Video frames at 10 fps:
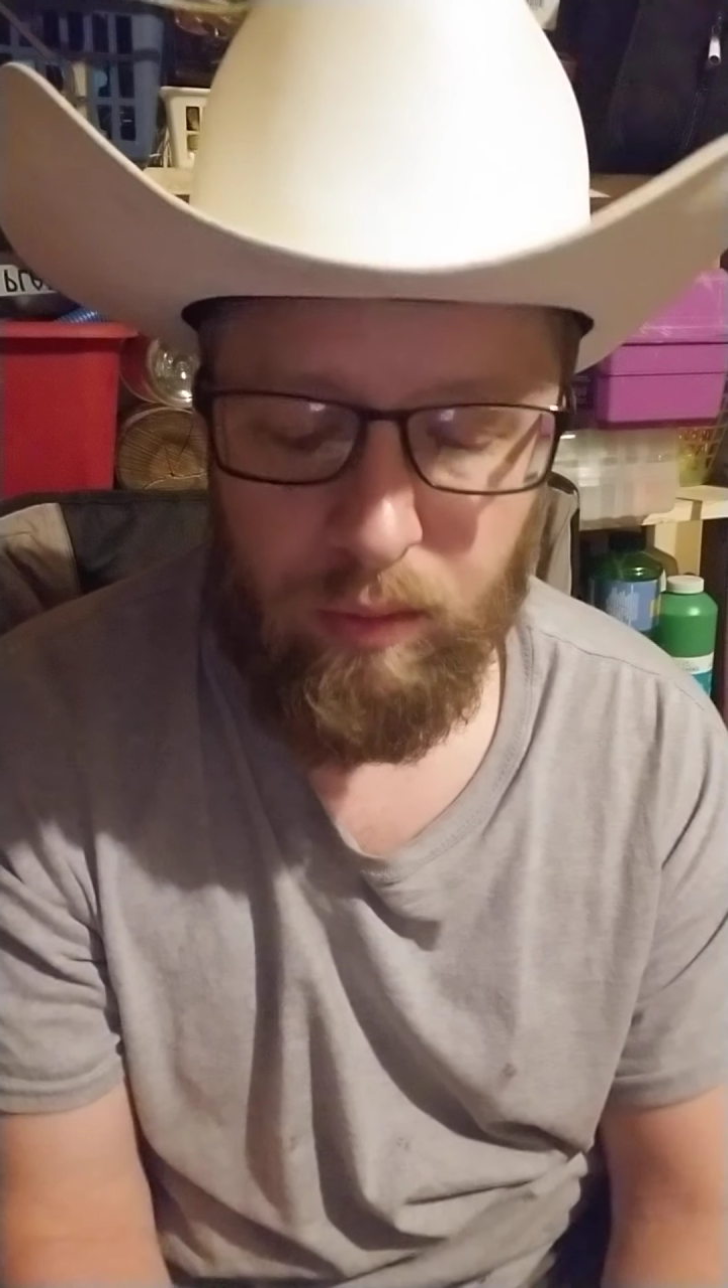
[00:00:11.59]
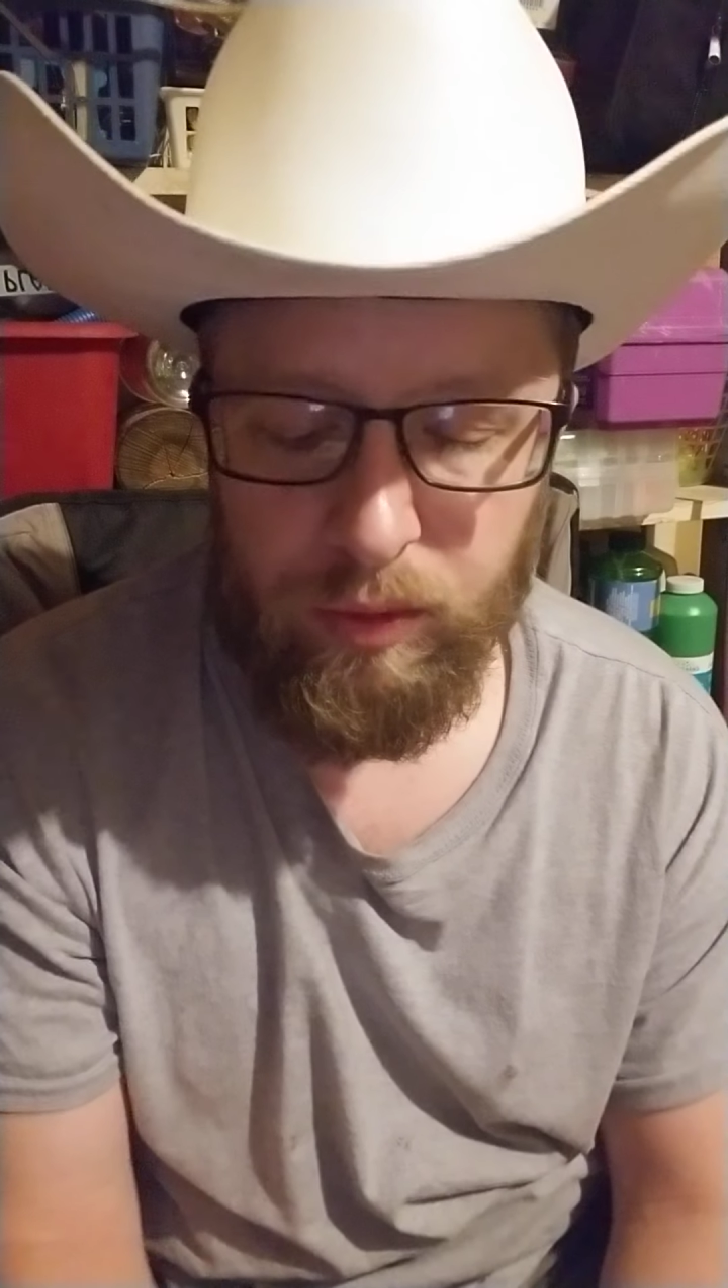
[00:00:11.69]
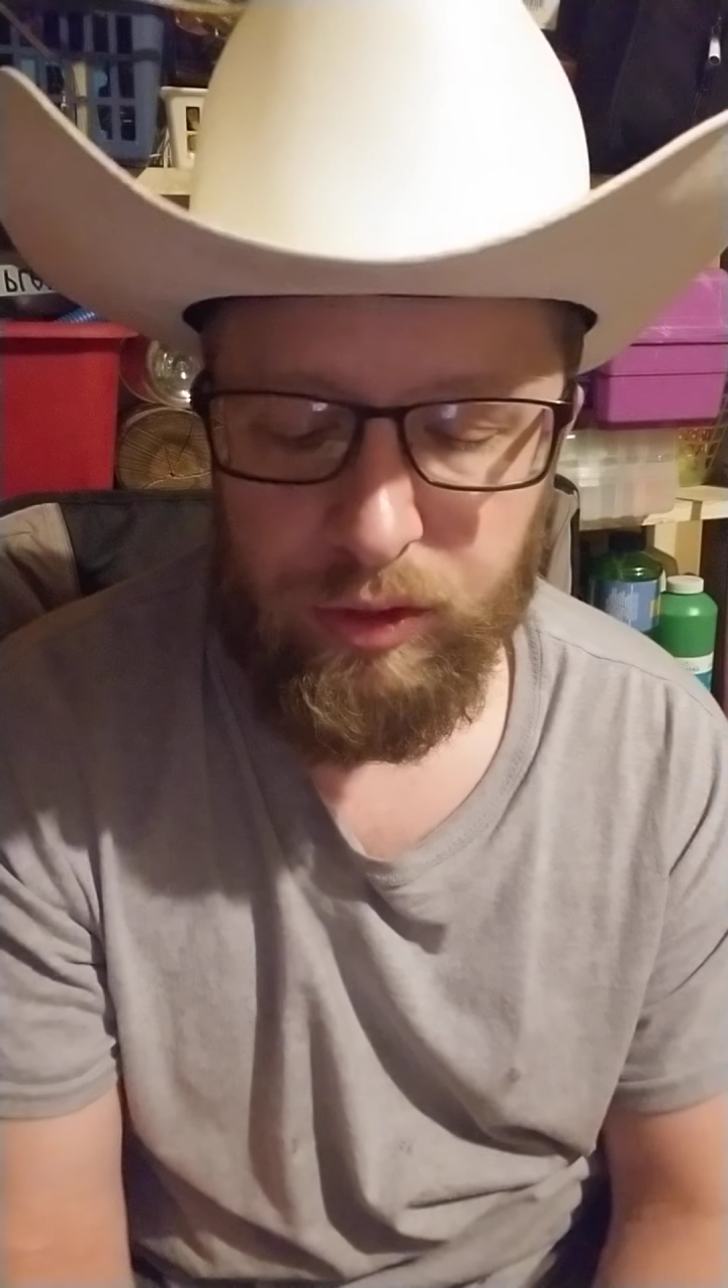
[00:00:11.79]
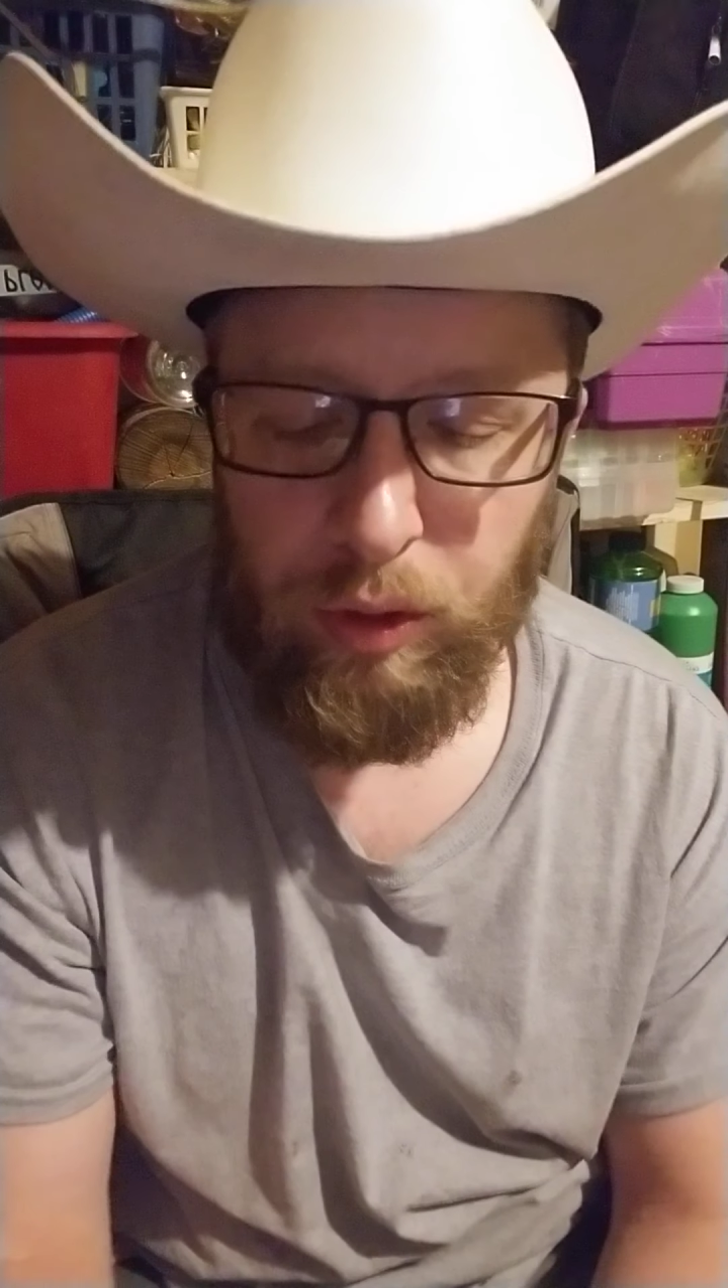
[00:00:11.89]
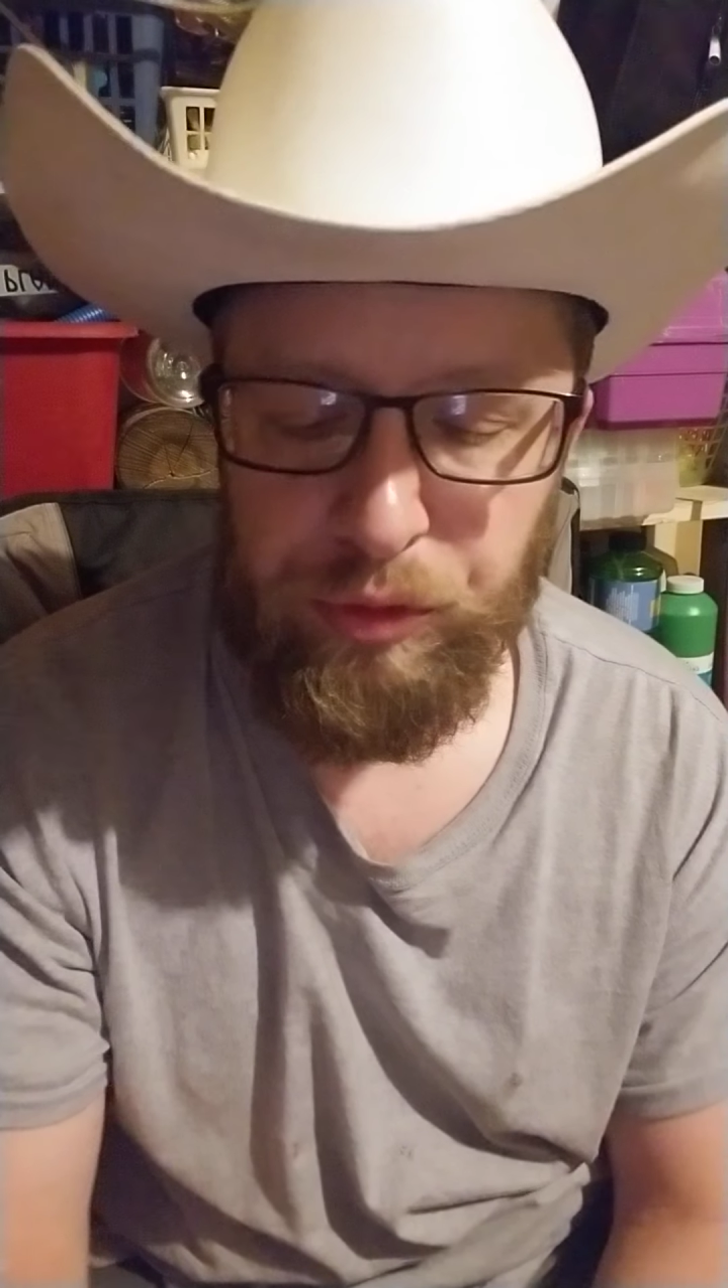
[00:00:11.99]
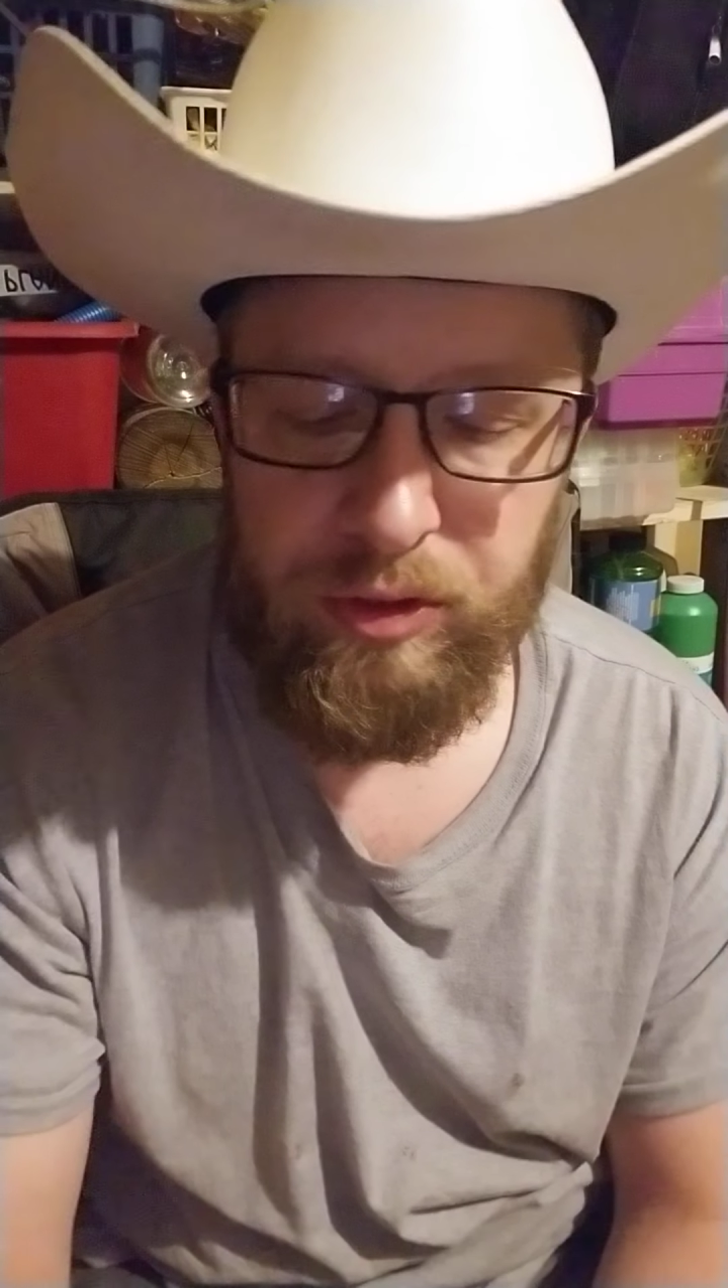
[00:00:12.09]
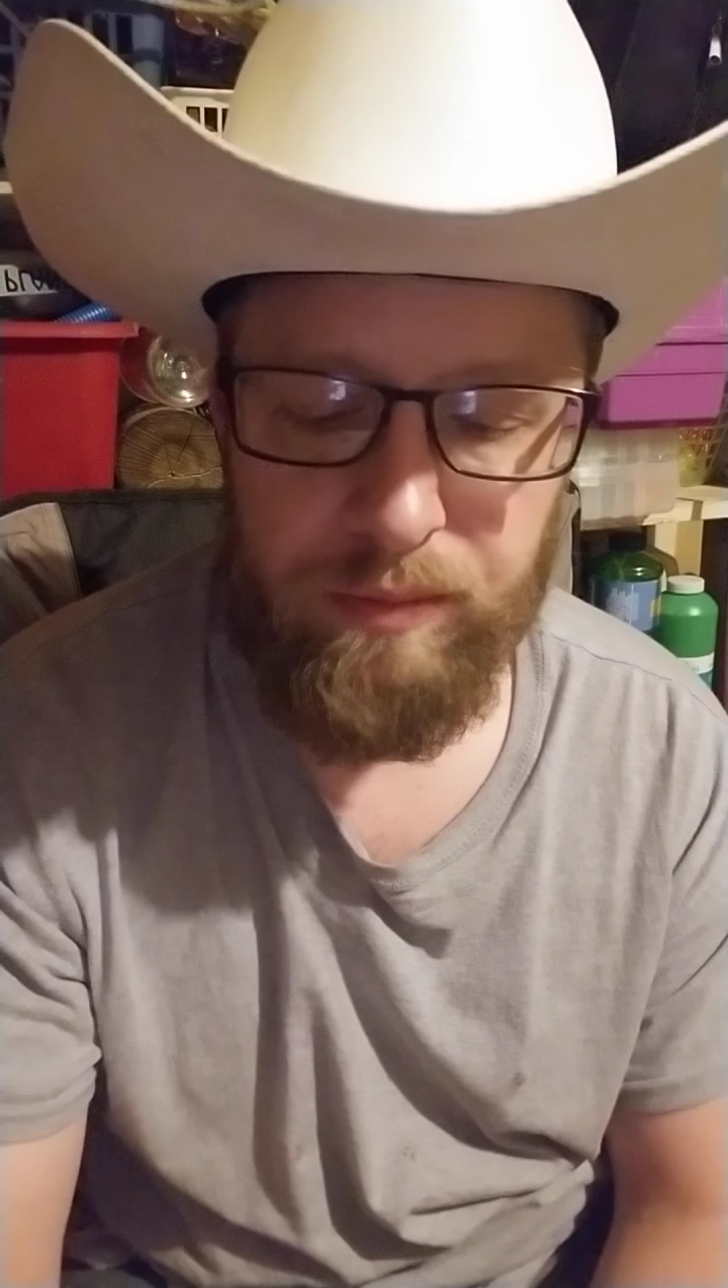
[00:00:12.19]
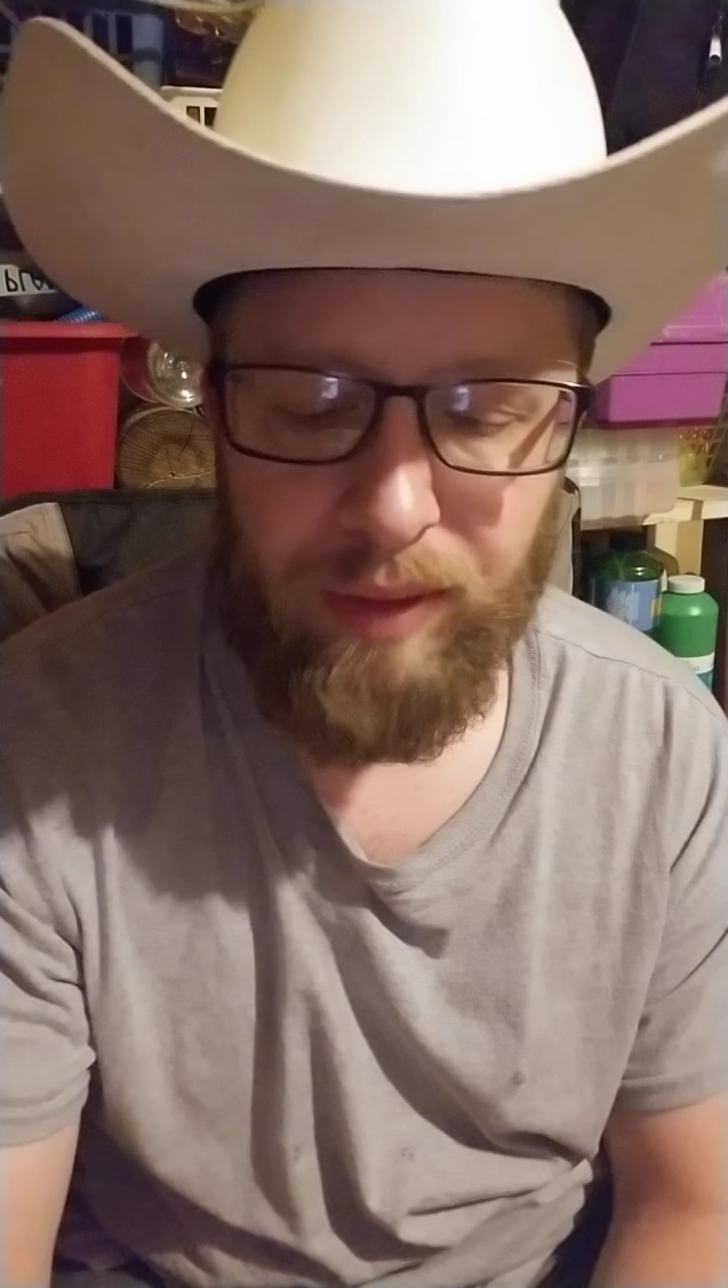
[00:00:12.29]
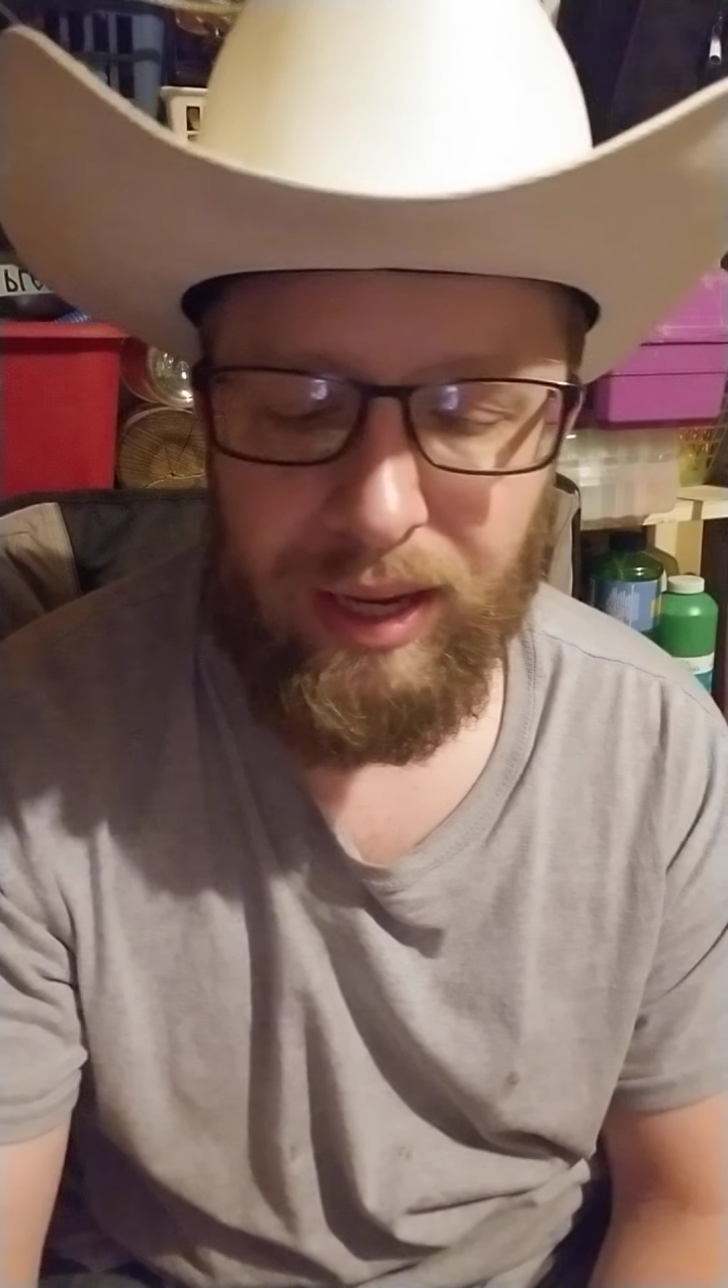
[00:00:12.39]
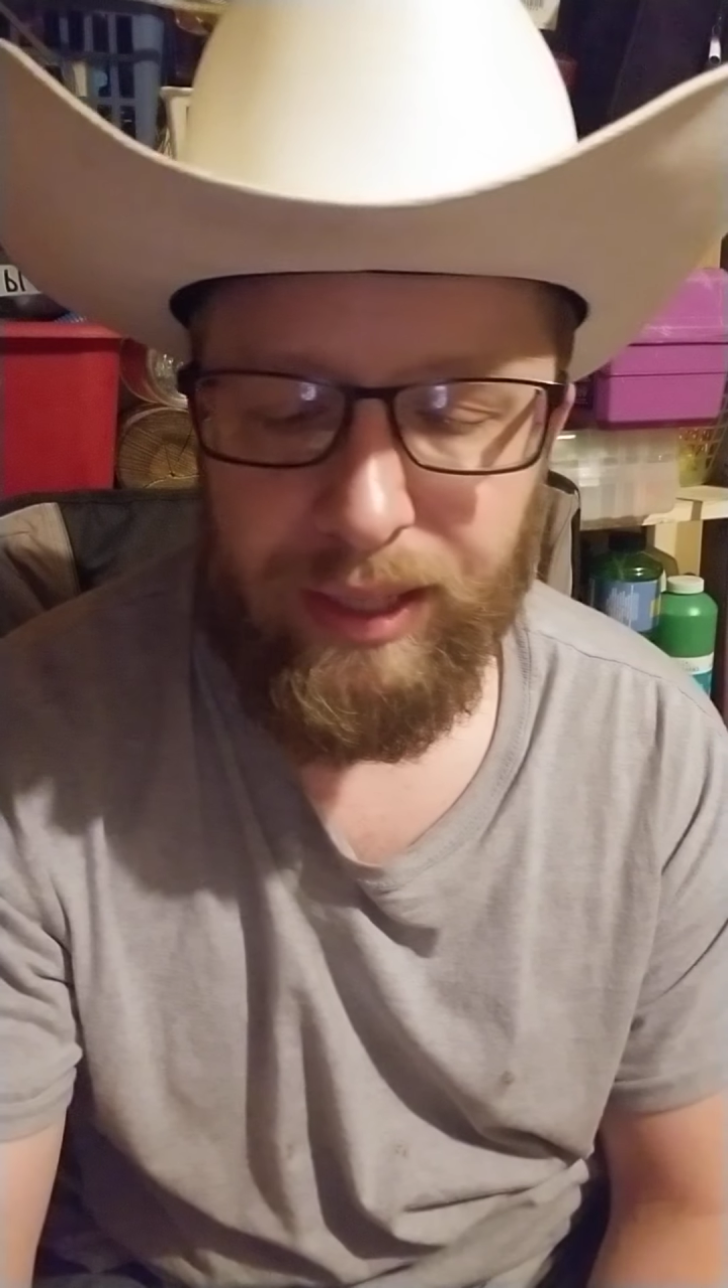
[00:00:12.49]
was
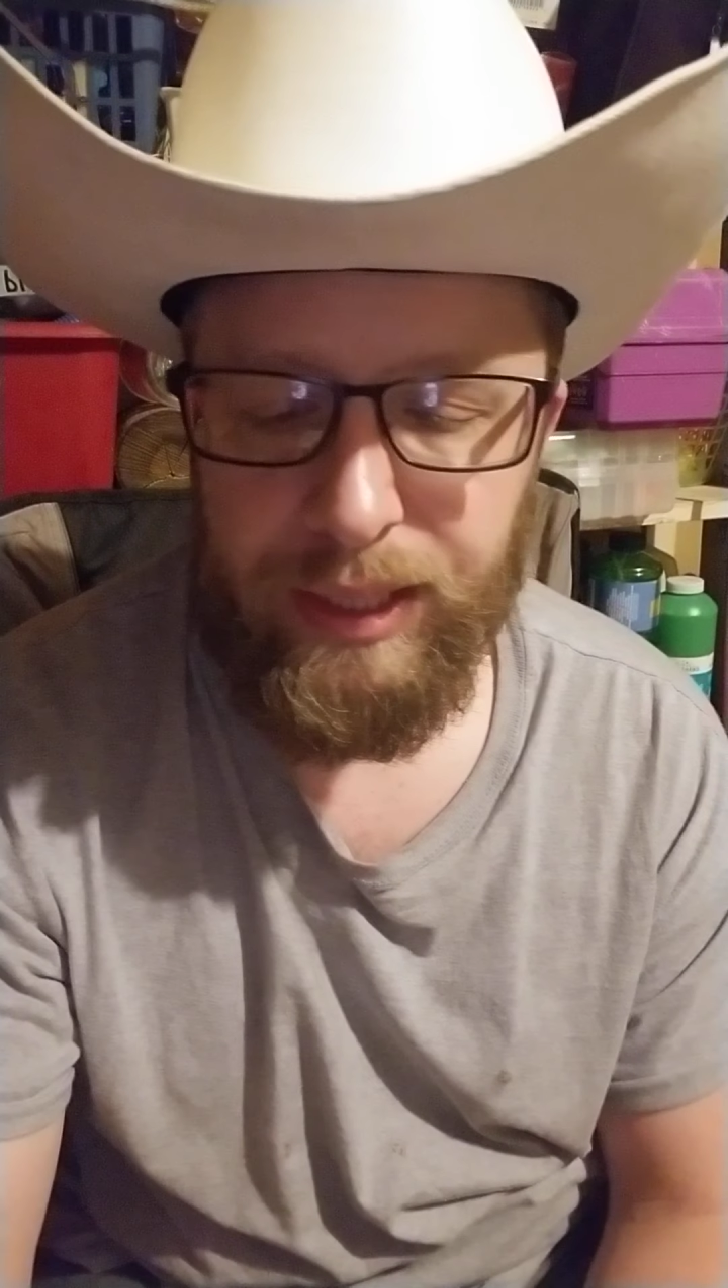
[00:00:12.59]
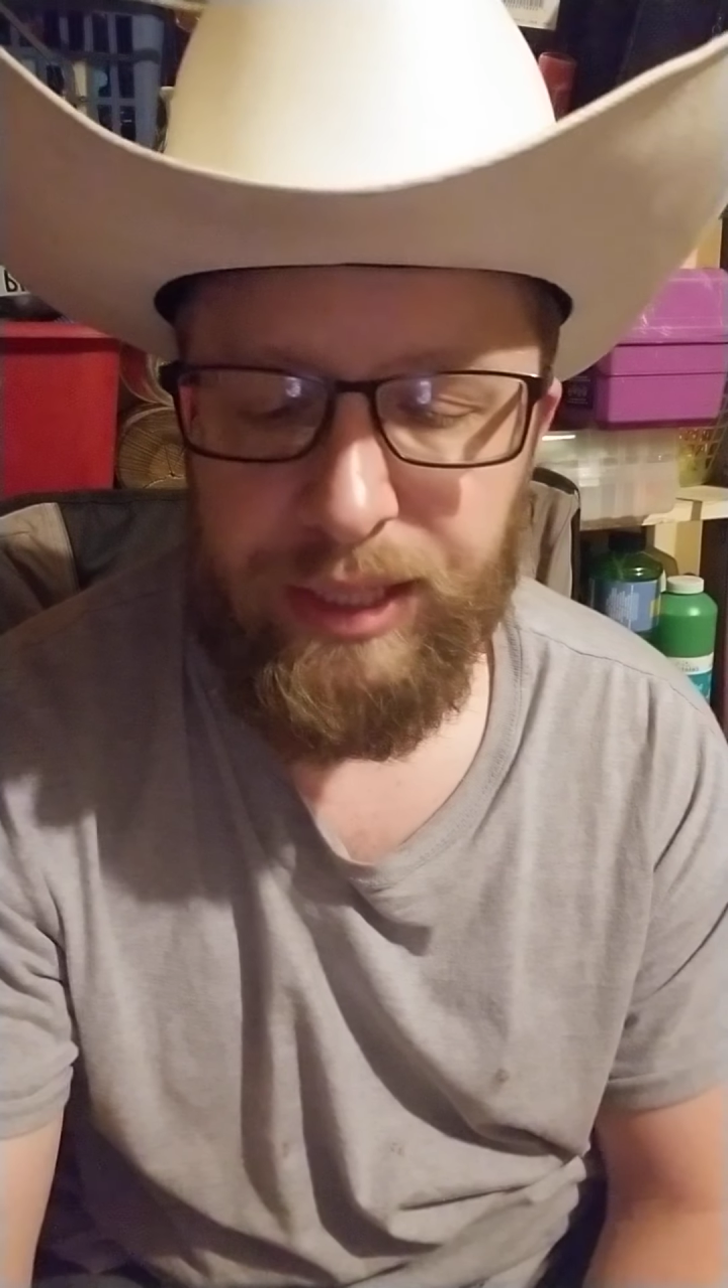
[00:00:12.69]
hosted by